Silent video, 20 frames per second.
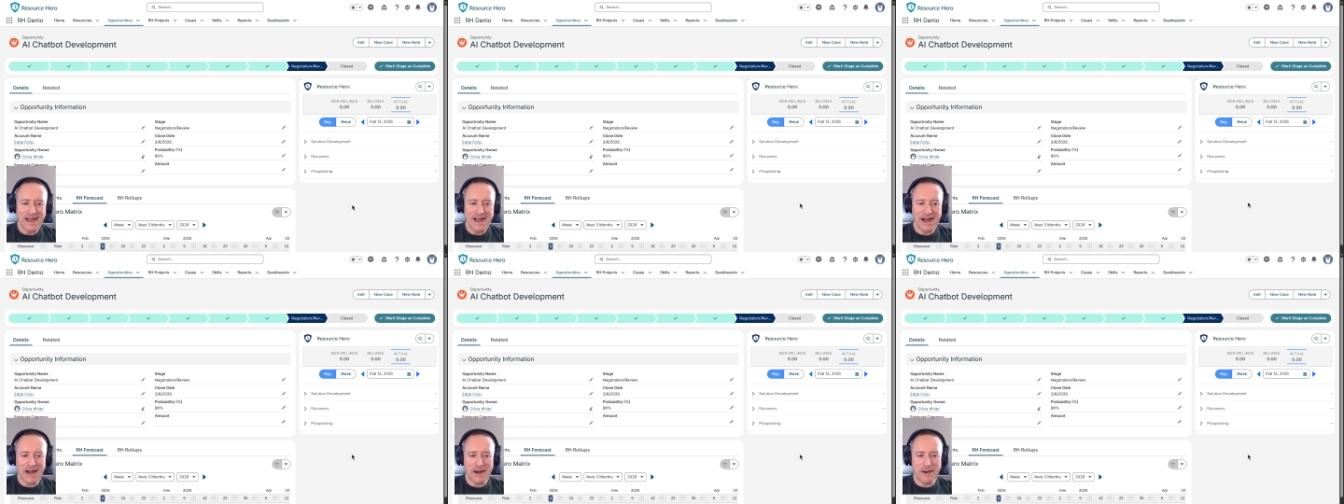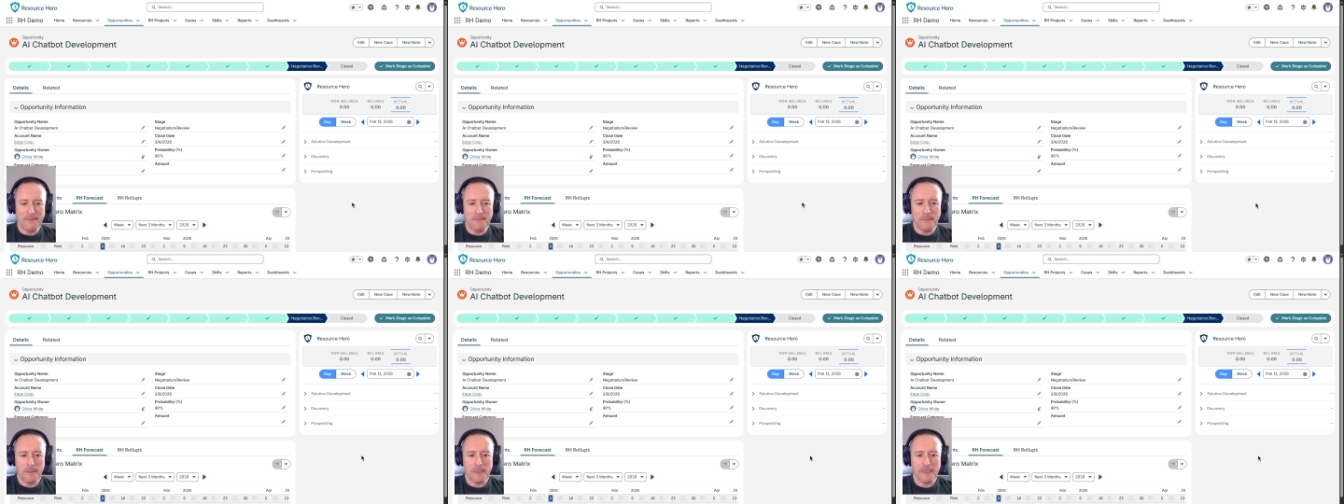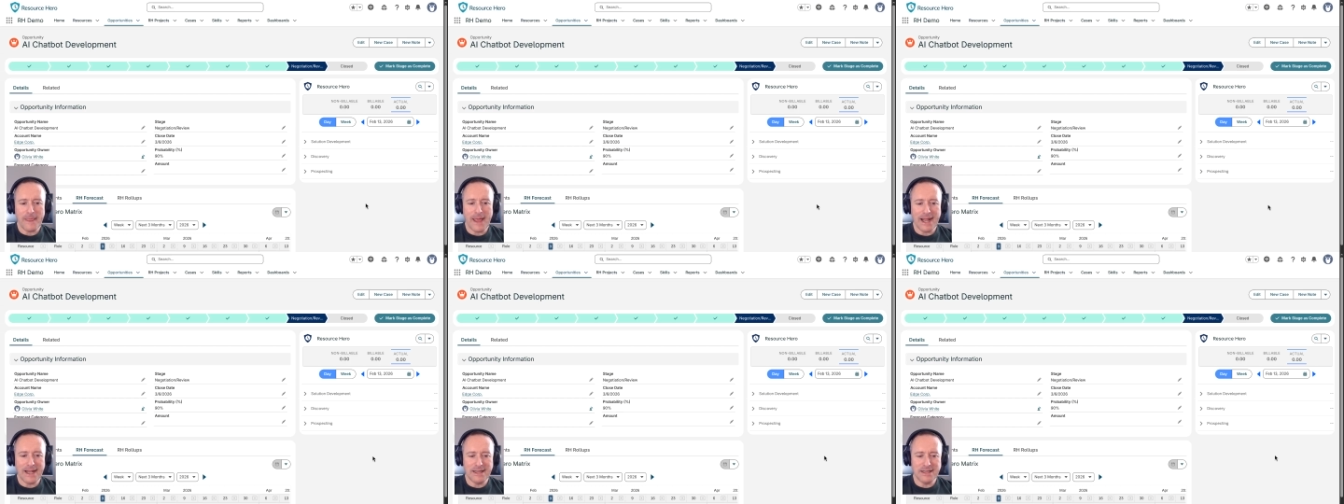Um,
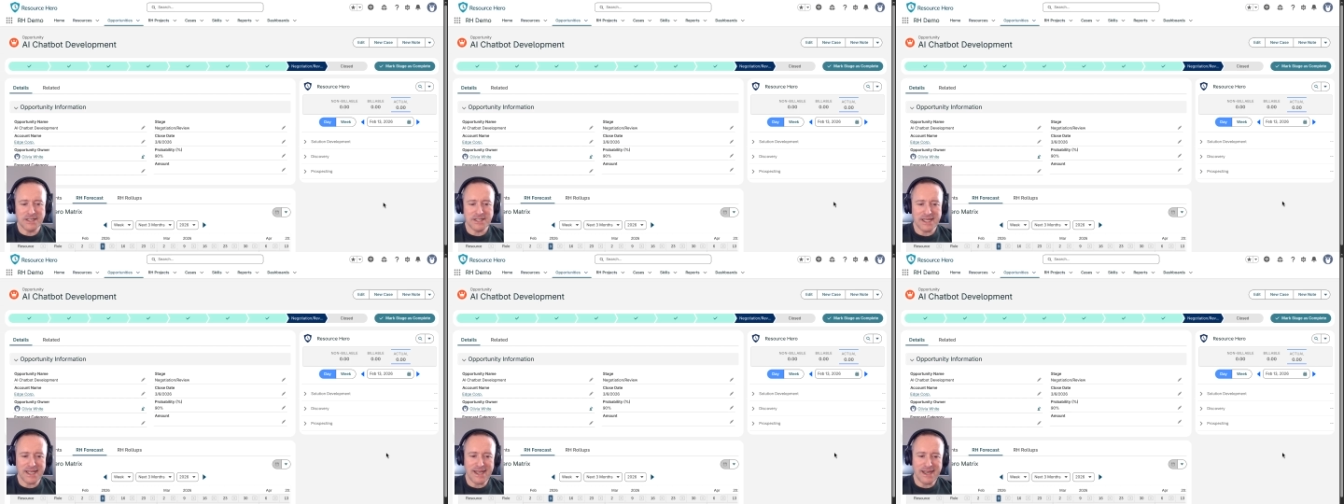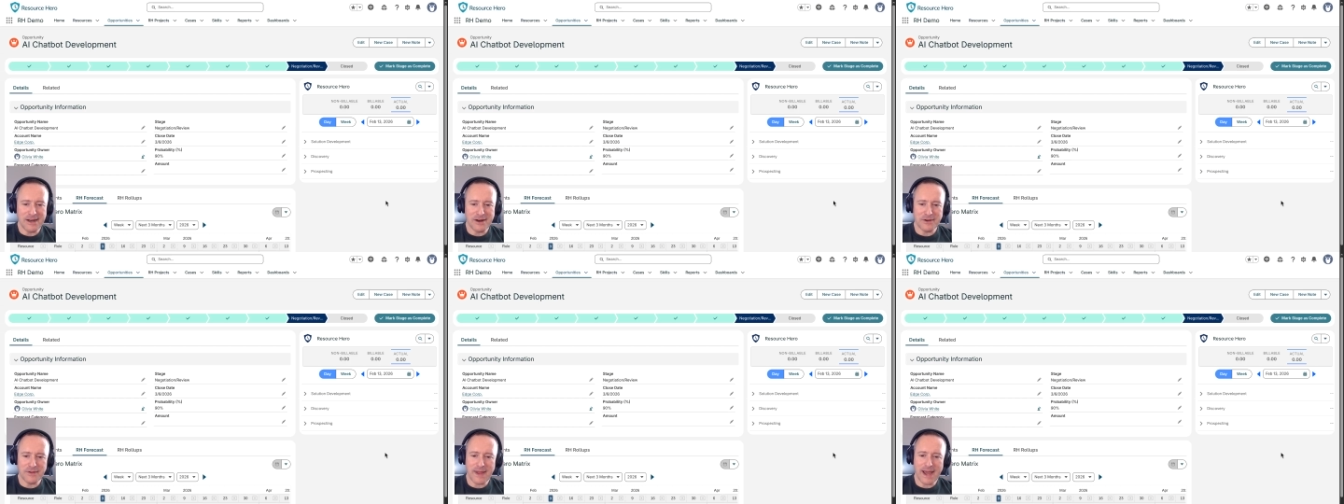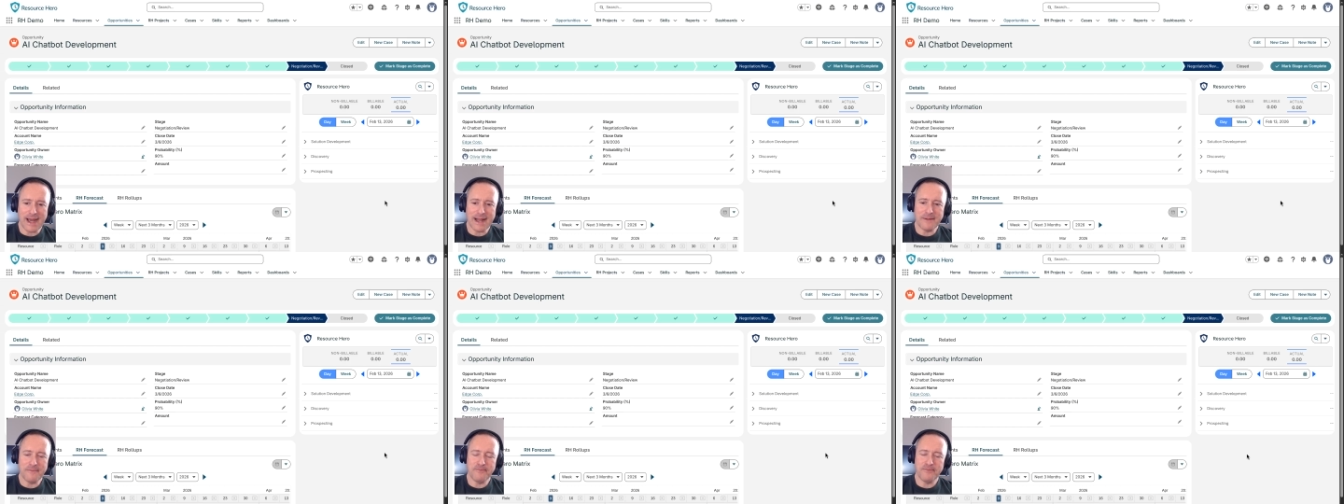and you see here
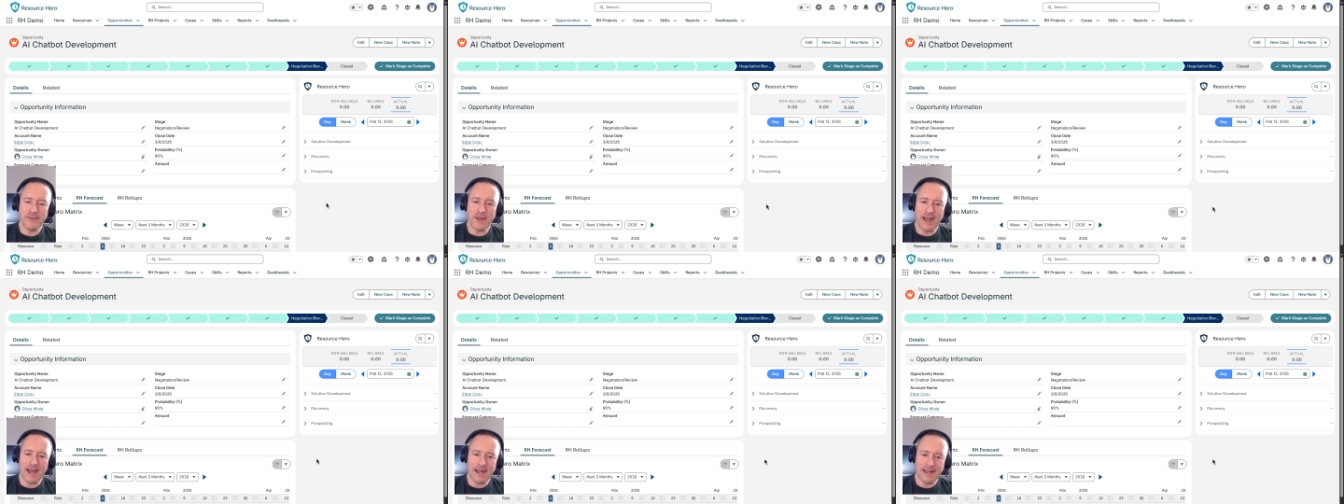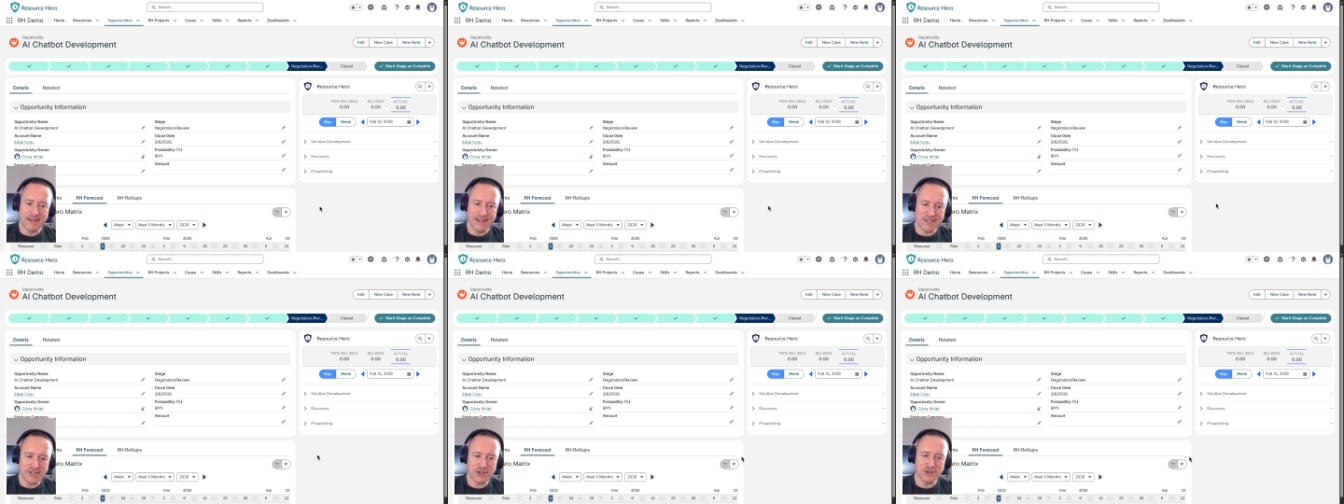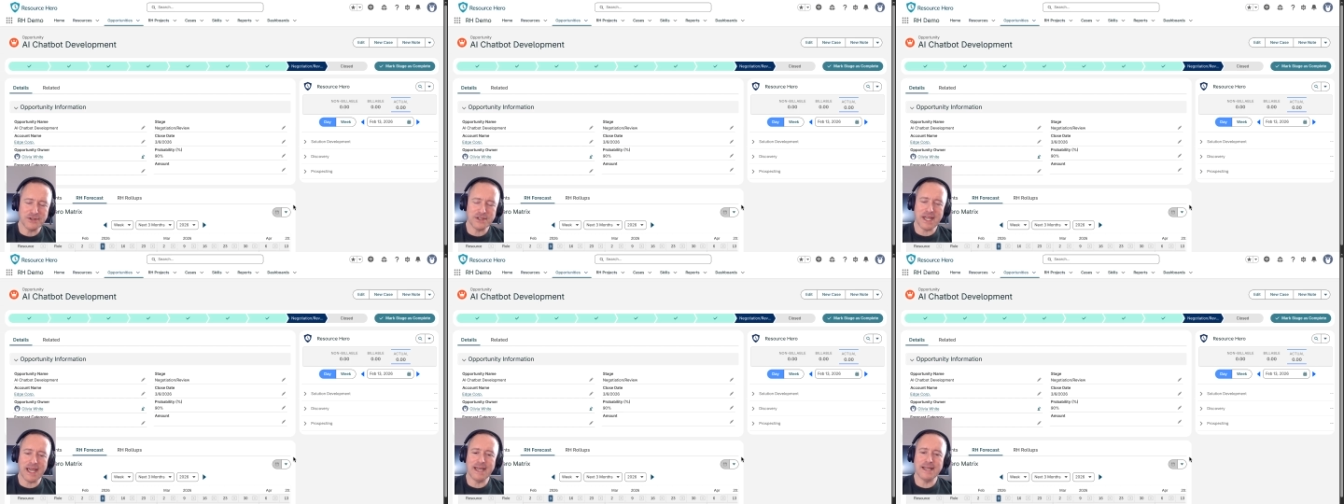that in this
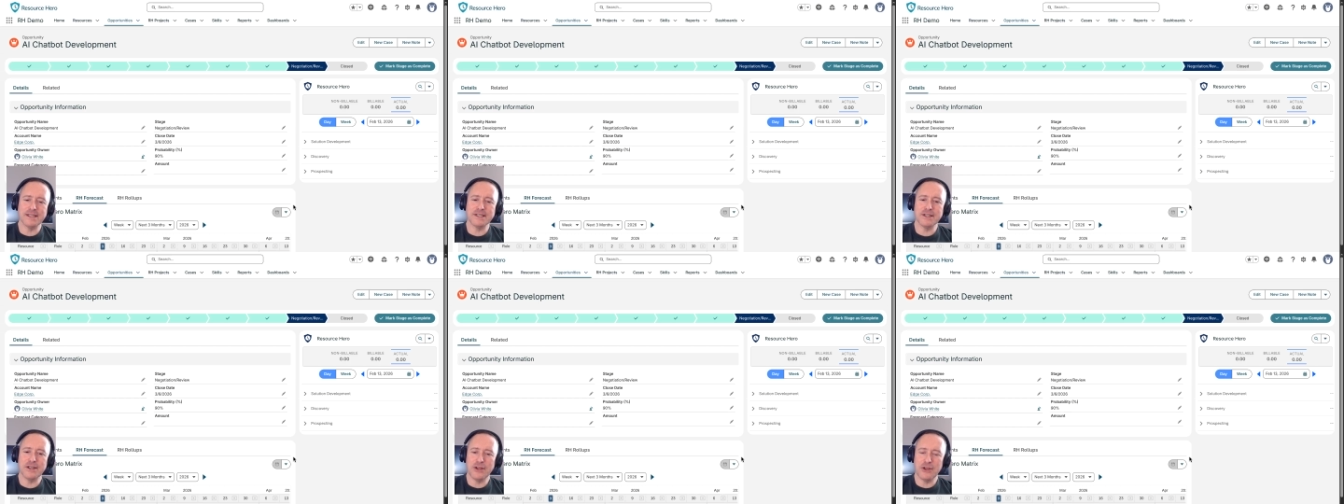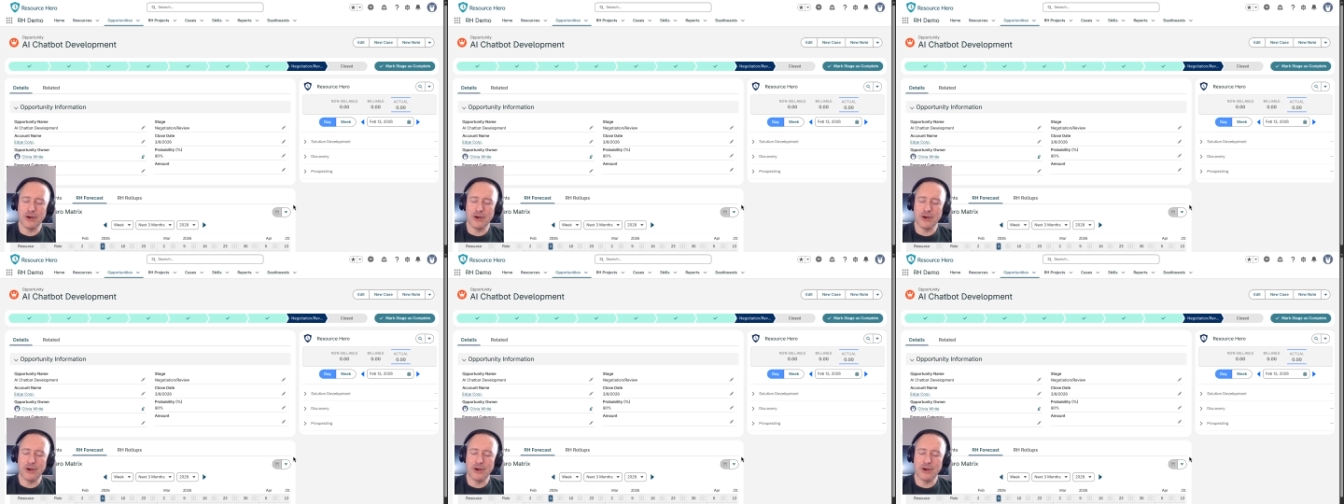use case,